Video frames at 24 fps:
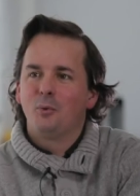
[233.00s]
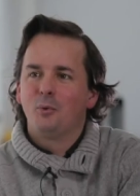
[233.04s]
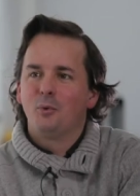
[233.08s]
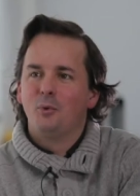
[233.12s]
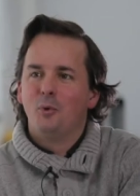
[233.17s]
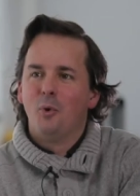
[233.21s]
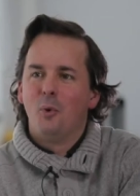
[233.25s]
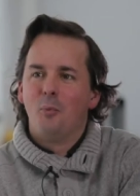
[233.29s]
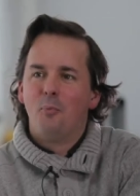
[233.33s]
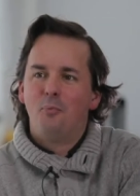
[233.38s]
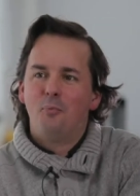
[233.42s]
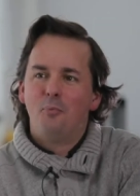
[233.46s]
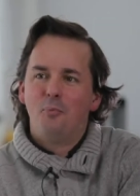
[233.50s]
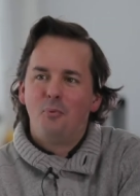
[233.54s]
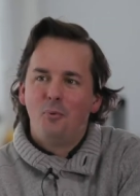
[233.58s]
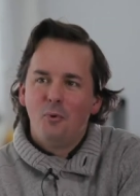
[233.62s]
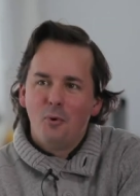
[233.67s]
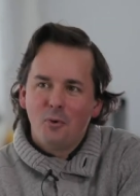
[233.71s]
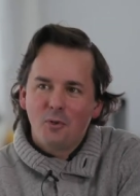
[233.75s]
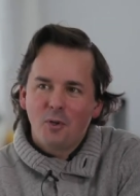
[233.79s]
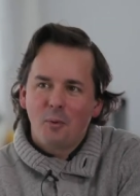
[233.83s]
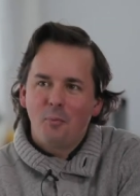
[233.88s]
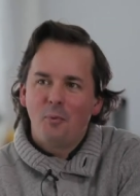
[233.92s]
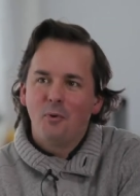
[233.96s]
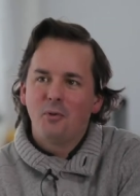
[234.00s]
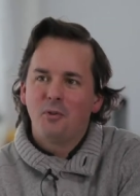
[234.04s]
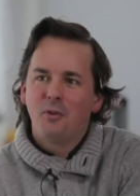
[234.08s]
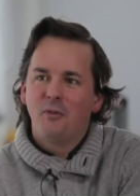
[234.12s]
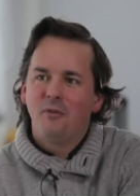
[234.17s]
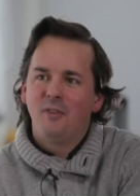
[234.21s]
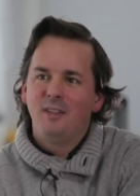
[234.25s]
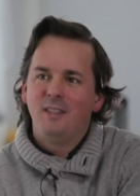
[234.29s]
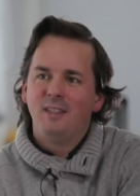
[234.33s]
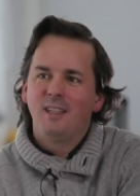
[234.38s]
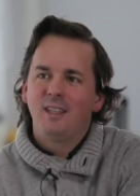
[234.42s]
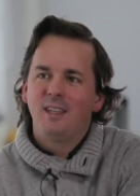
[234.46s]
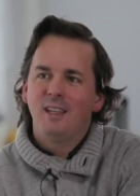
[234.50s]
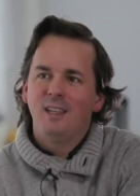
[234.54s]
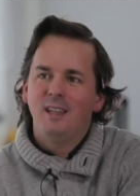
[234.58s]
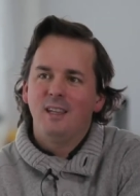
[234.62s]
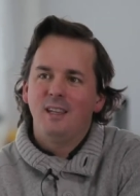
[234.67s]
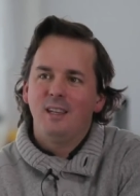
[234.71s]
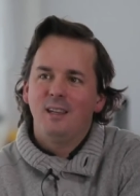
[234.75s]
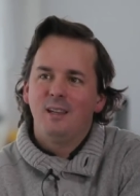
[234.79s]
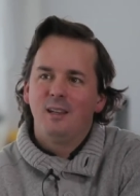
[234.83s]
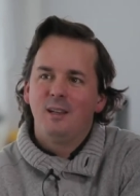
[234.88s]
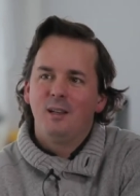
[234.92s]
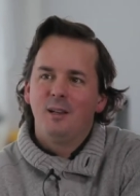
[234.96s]
Paints are becoming more and more
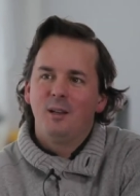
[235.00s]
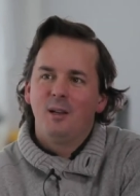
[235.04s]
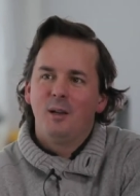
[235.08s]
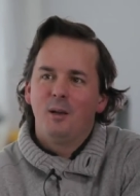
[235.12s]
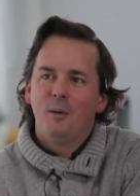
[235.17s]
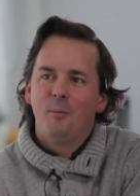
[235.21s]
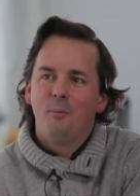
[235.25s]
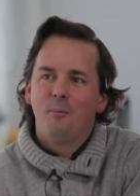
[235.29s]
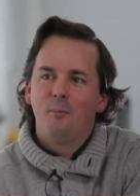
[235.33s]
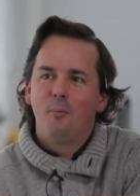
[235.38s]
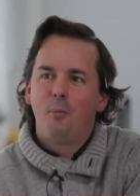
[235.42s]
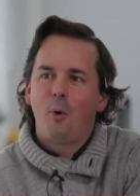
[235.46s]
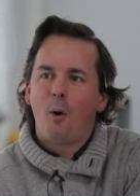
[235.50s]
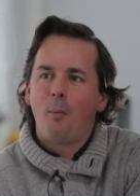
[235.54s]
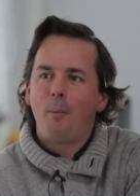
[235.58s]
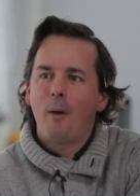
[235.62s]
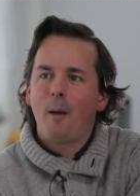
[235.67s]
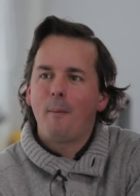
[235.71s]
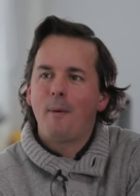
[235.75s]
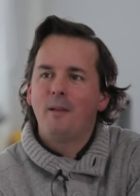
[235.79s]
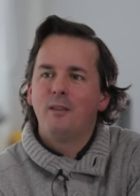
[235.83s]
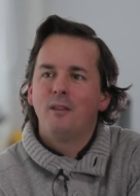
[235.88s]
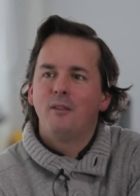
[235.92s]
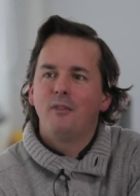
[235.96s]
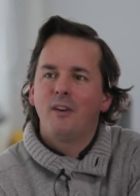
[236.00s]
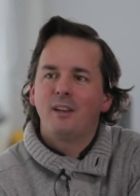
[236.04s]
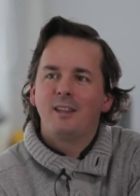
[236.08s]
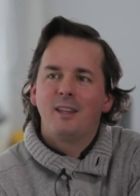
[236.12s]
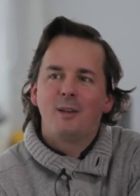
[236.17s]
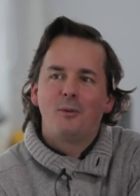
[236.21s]
sophisticated to create